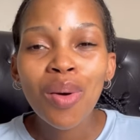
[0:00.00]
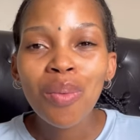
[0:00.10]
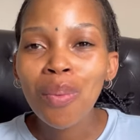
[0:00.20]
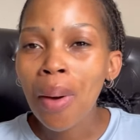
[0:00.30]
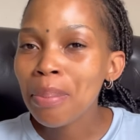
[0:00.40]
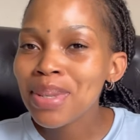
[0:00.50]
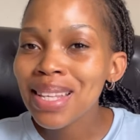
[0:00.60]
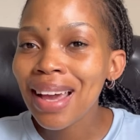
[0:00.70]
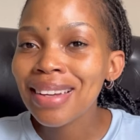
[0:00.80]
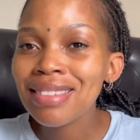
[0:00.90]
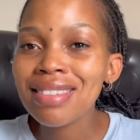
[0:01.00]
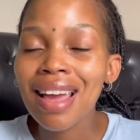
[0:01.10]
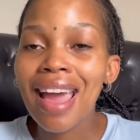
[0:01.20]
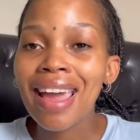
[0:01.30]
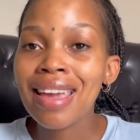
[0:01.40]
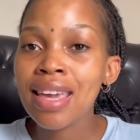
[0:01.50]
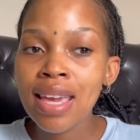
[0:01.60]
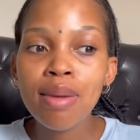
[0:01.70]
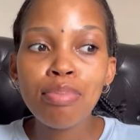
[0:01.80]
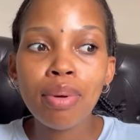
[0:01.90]
website i
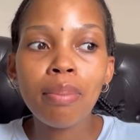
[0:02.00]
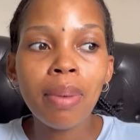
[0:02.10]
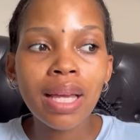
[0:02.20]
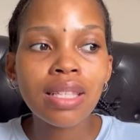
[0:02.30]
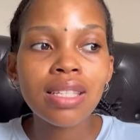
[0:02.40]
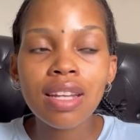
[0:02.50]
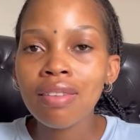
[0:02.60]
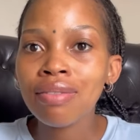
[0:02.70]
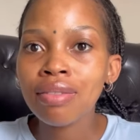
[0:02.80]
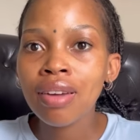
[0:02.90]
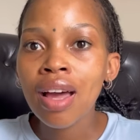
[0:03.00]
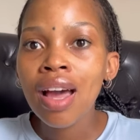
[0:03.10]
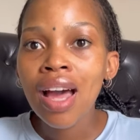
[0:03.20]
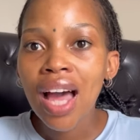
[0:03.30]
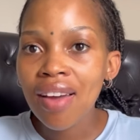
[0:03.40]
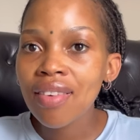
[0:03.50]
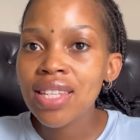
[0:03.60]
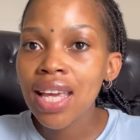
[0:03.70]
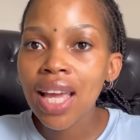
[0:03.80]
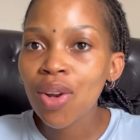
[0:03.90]
keep buying stuff i will
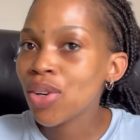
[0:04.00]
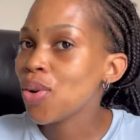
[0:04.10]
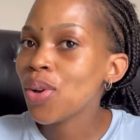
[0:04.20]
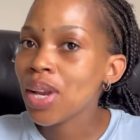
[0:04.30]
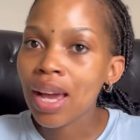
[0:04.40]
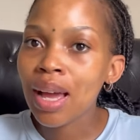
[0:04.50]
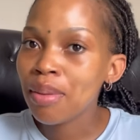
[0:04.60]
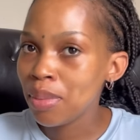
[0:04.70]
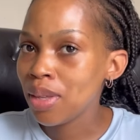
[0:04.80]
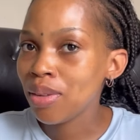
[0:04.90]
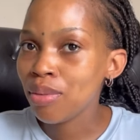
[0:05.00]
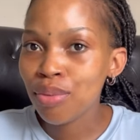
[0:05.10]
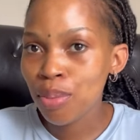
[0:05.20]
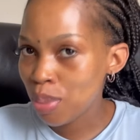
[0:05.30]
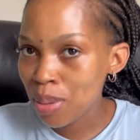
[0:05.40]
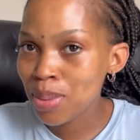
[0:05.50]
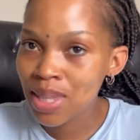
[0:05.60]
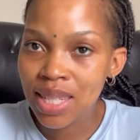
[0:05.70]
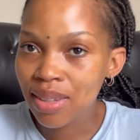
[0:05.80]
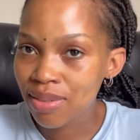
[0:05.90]
take a lot order coming for baby
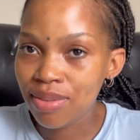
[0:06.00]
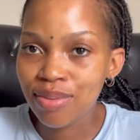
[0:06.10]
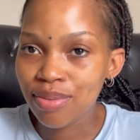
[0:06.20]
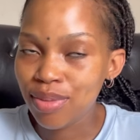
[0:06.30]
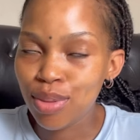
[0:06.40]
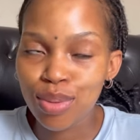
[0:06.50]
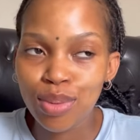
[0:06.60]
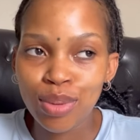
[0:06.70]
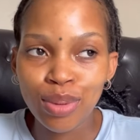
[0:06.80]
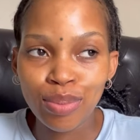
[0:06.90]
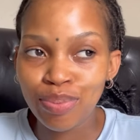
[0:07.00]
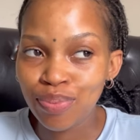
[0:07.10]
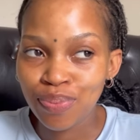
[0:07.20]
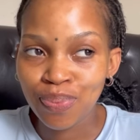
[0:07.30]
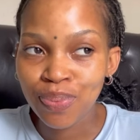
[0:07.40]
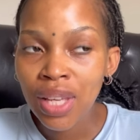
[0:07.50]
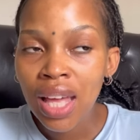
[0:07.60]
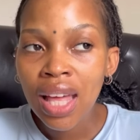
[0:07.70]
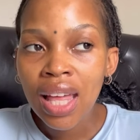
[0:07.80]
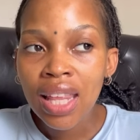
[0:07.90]
stuff so
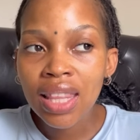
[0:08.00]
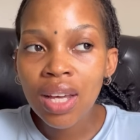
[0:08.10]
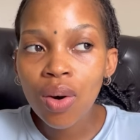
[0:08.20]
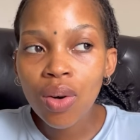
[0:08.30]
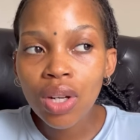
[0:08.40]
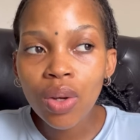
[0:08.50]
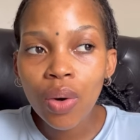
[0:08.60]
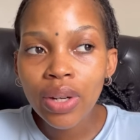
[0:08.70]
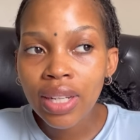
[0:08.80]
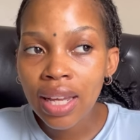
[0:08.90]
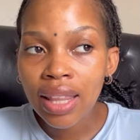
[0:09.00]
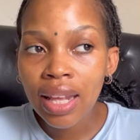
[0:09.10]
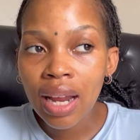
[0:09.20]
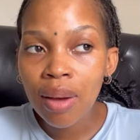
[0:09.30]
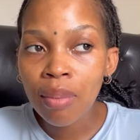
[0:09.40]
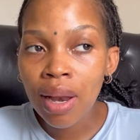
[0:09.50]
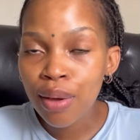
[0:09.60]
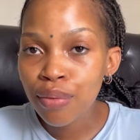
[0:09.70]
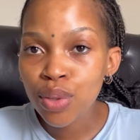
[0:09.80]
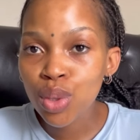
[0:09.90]
the only order that i'm
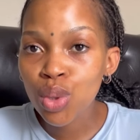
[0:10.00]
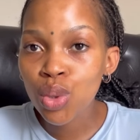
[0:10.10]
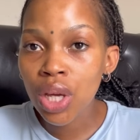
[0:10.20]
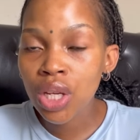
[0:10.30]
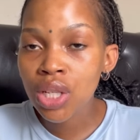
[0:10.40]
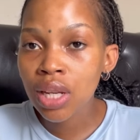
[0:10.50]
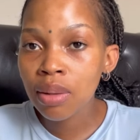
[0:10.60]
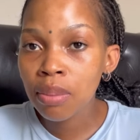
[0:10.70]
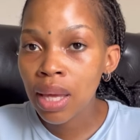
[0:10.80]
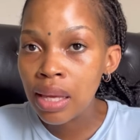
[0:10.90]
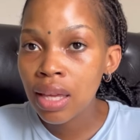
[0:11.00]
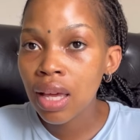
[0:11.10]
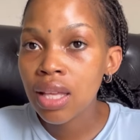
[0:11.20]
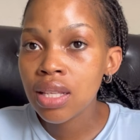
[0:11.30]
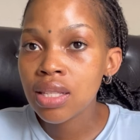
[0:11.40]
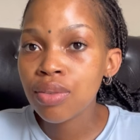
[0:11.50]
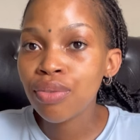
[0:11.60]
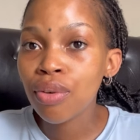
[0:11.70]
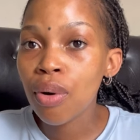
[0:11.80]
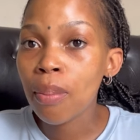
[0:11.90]
left to actually make is
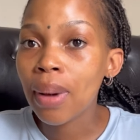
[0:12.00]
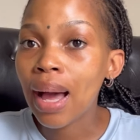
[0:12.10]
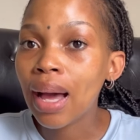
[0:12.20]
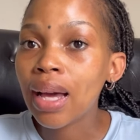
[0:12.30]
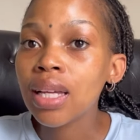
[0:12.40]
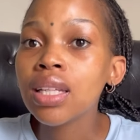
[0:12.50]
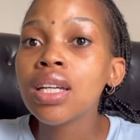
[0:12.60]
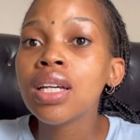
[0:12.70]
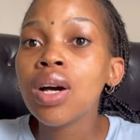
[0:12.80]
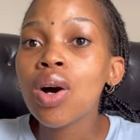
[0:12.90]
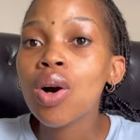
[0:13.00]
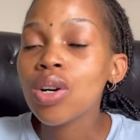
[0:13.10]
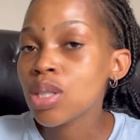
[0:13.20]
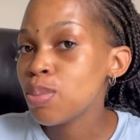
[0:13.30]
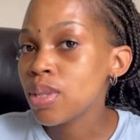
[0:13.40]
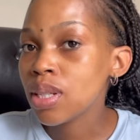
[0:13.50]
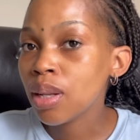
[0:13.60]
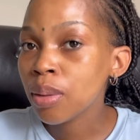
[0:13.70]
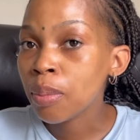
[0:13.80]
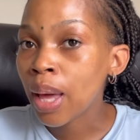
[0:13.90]
for my
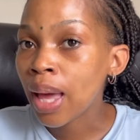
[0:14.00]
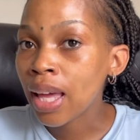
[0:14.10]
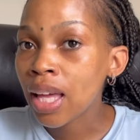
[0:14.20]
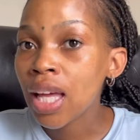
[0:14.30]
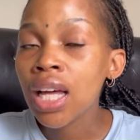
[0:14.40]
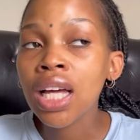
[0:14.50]
hospital bag